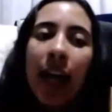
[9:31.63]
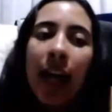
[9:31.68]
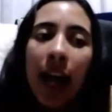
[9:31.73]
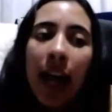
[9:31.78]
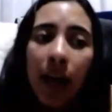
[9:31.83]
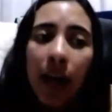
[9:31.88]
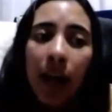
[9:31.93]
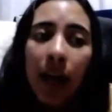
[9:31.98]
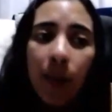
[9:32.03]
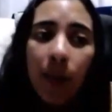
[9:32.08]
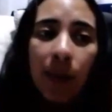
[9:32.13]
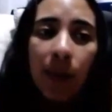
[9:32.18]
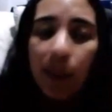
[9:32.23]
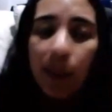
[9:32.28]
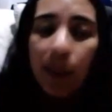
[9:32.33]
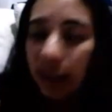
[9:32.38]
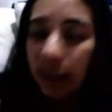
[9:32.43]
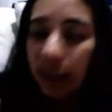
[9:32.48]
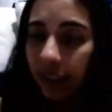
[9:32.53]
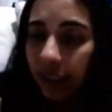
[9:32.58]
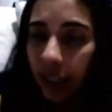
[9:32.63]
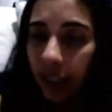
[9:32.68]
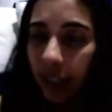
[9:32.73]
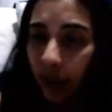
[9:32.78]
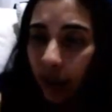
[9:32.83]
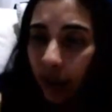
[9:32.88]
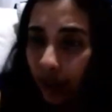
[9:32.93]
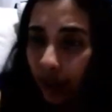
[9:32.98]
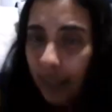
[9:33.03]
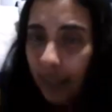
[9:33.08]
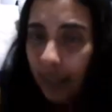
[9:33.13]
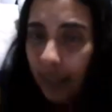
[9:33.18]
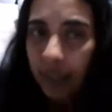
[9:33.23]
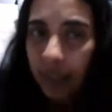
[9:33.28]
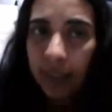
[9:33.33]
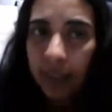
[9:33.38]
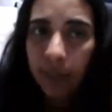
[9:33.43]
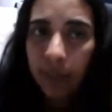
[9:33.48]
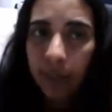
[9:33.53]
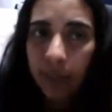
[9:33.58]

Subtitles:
APTIS can be carried